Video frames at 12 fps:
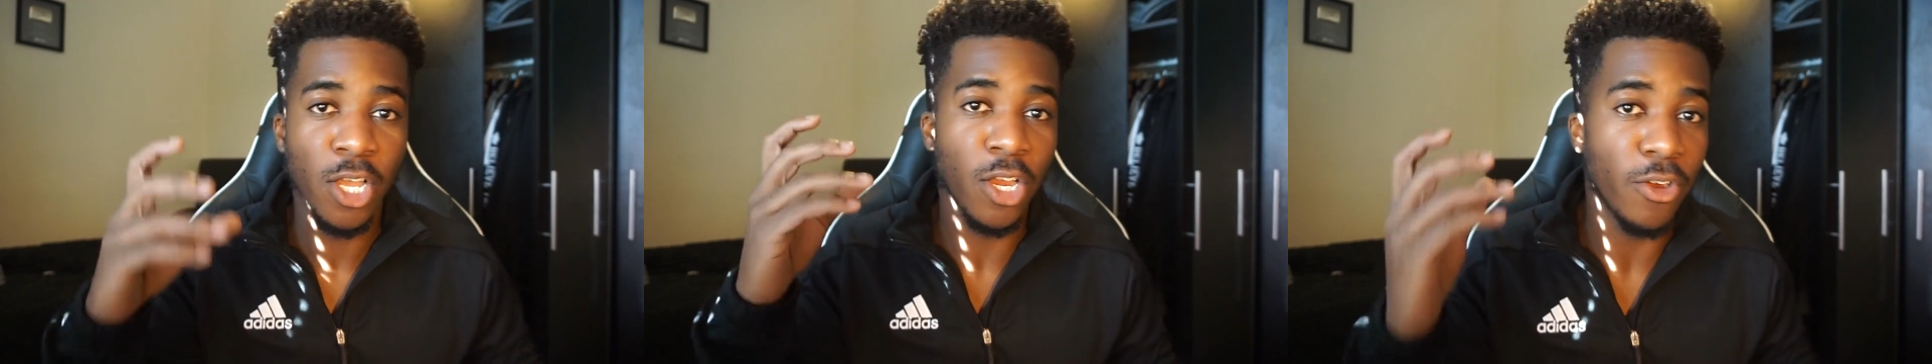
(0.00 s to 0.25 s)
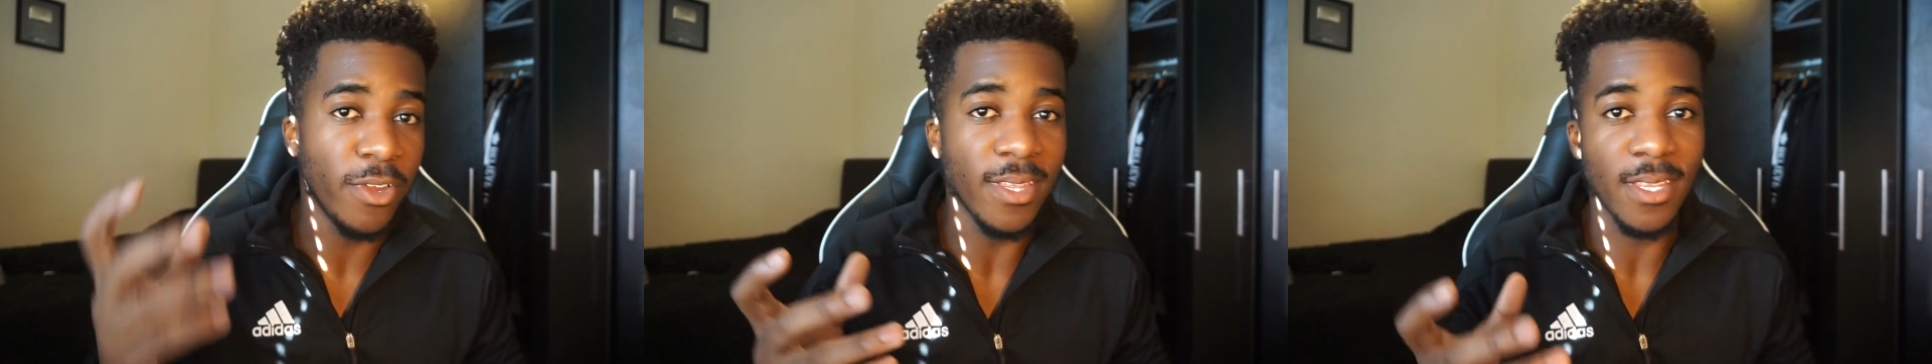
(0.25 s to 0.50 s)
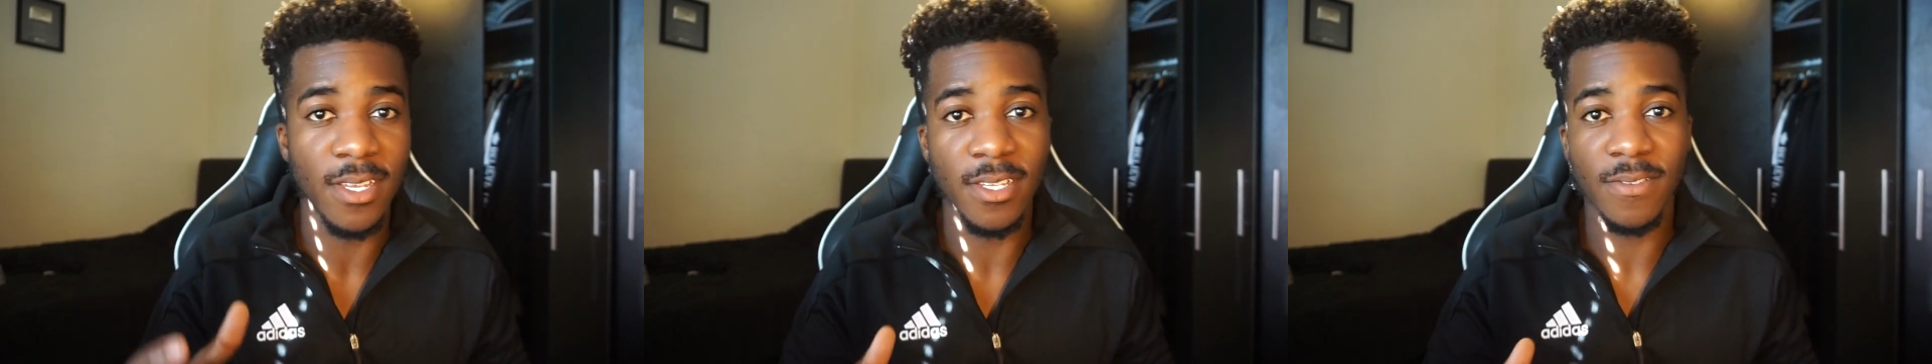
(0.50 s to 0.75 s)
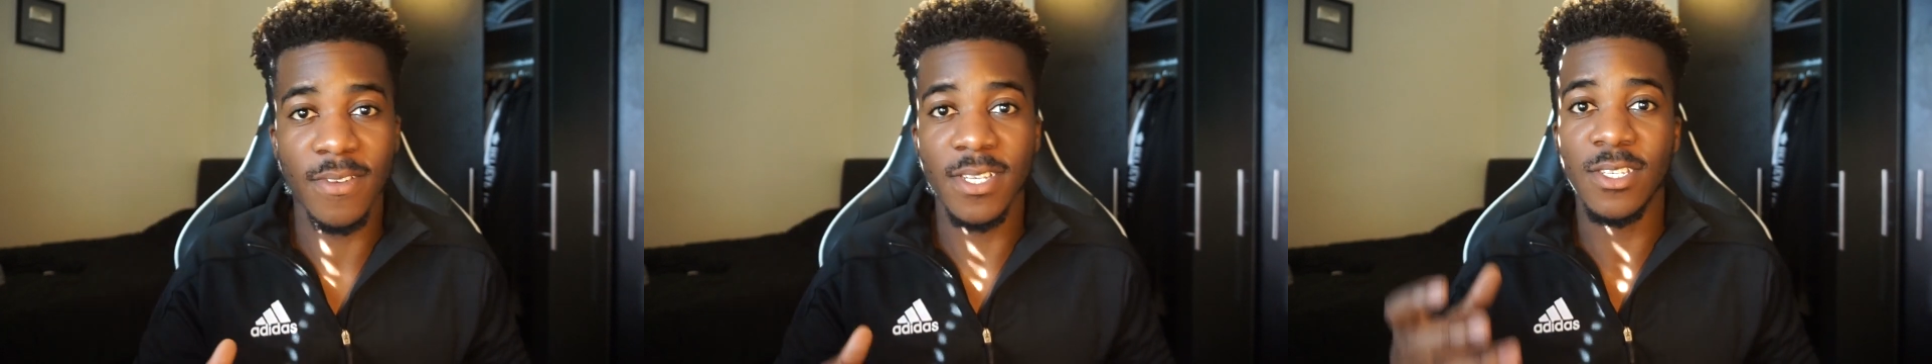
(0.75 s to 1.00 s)

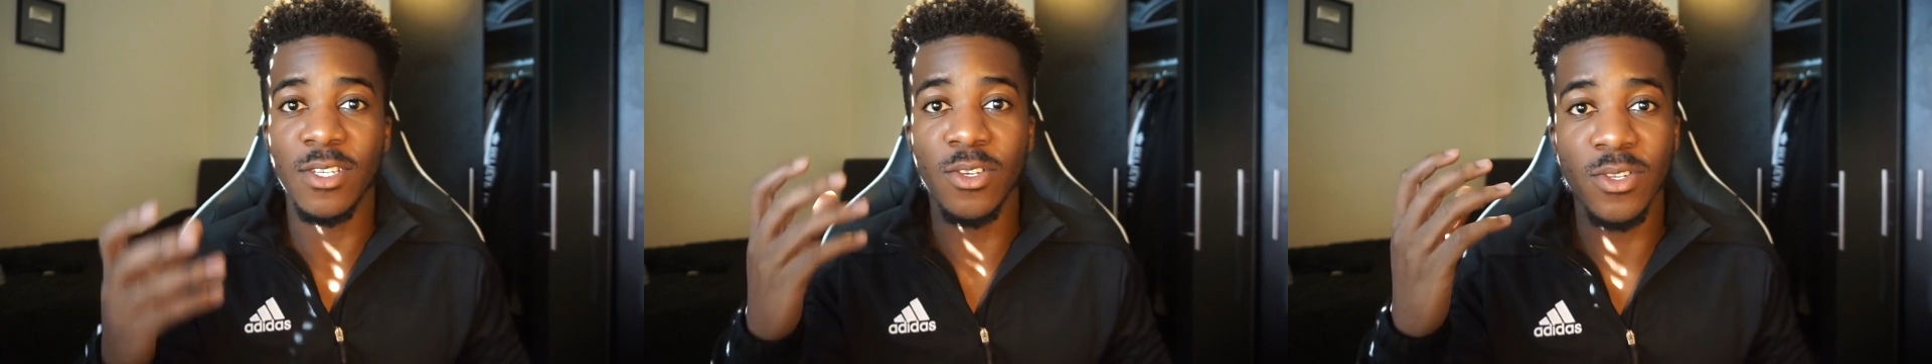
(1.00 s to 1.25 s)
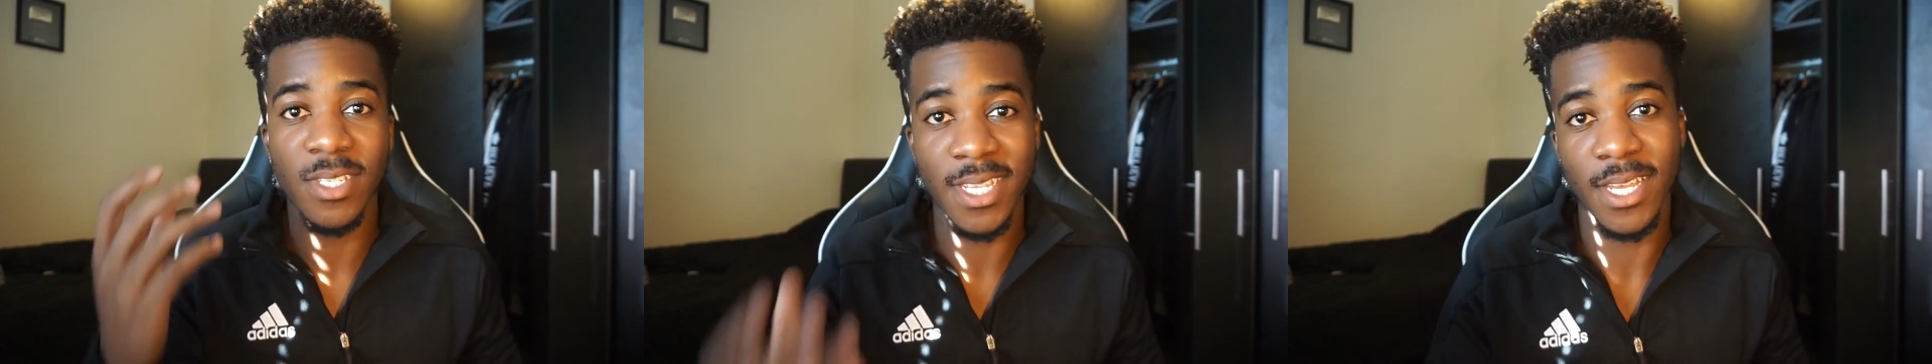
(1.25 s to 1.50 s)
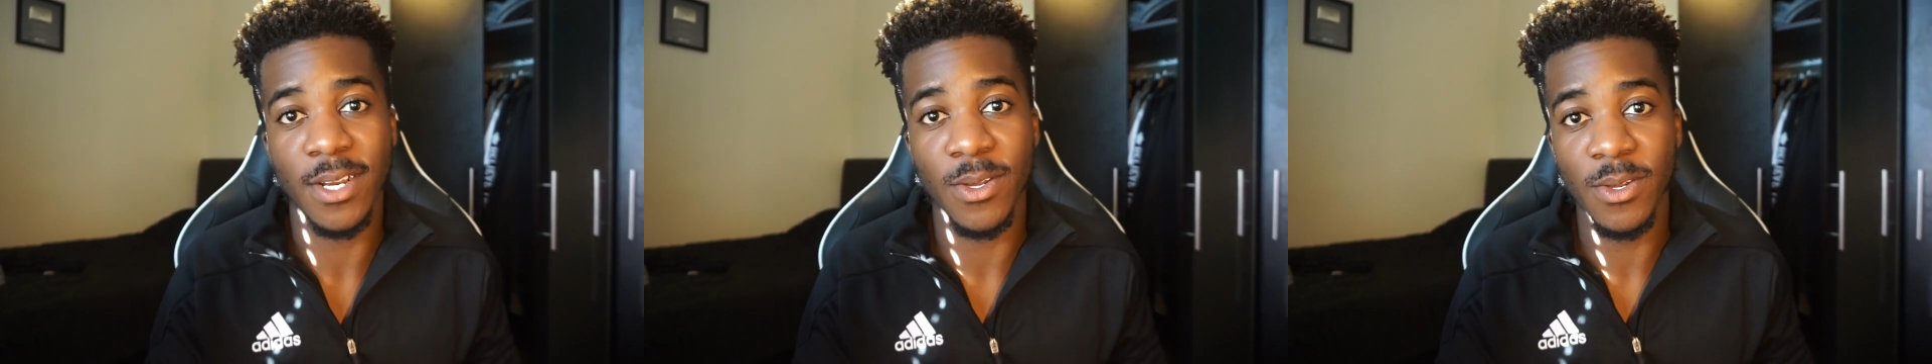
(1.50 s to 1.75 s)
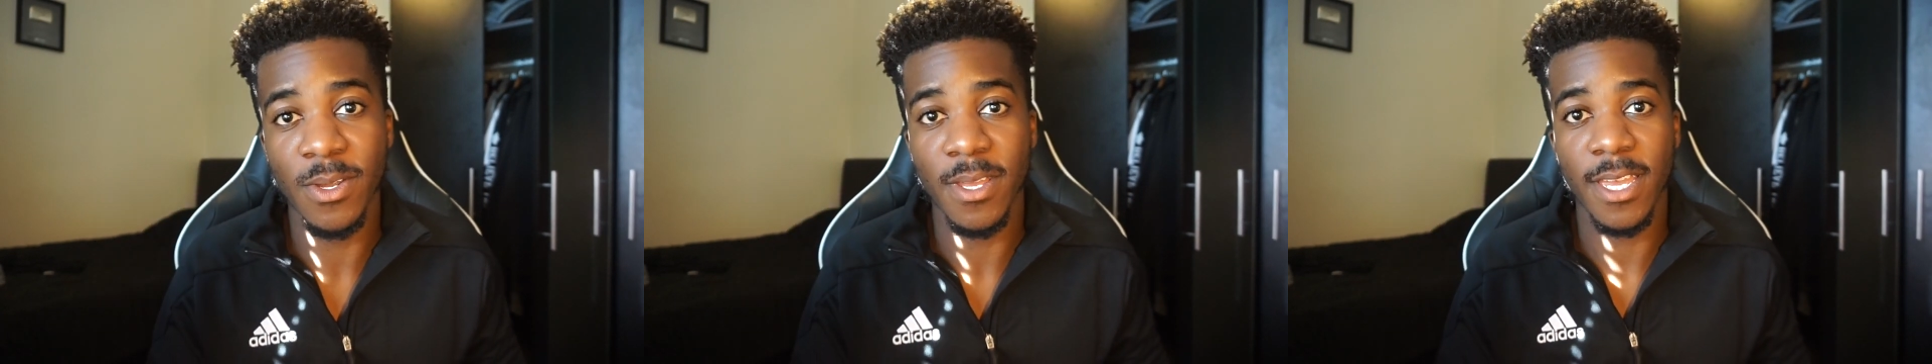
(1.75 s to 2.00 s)
corinthians versus
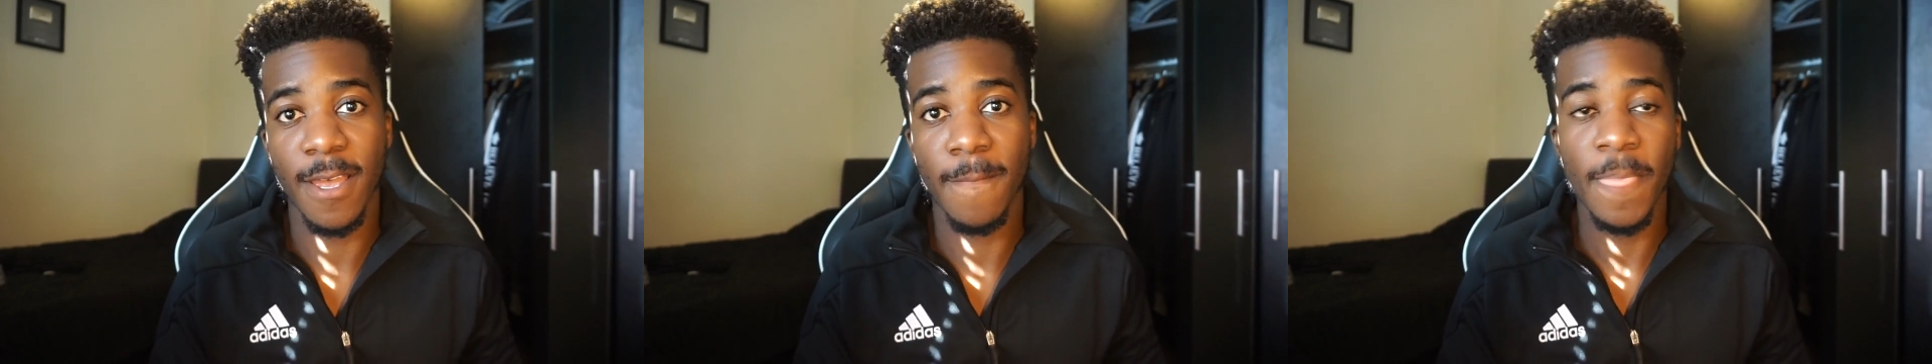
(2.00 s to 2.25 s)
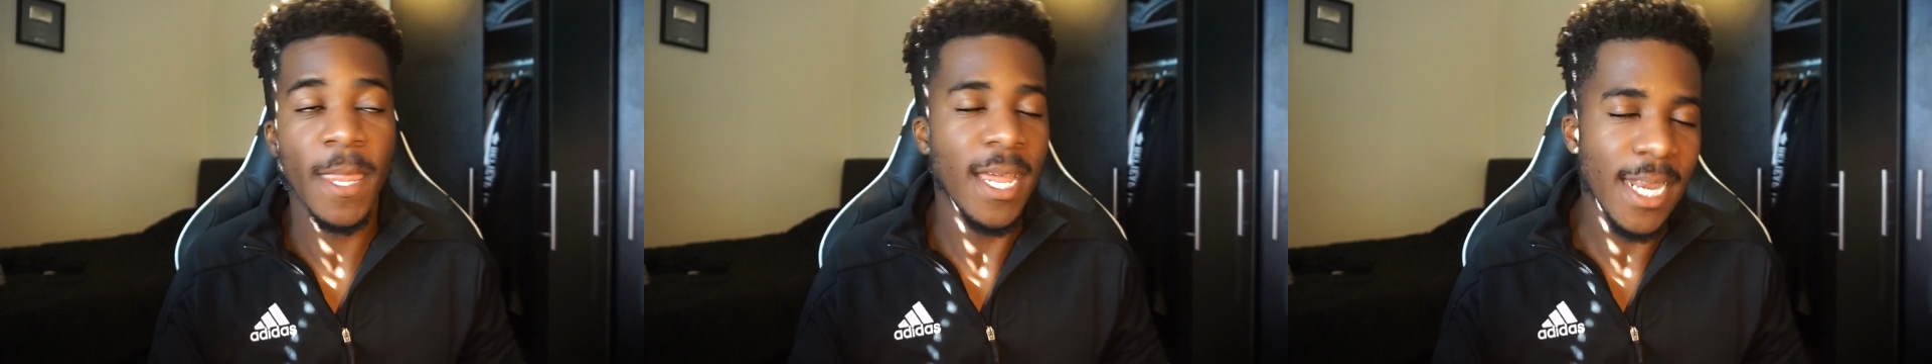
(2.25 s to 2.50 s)
cruzeiro yeah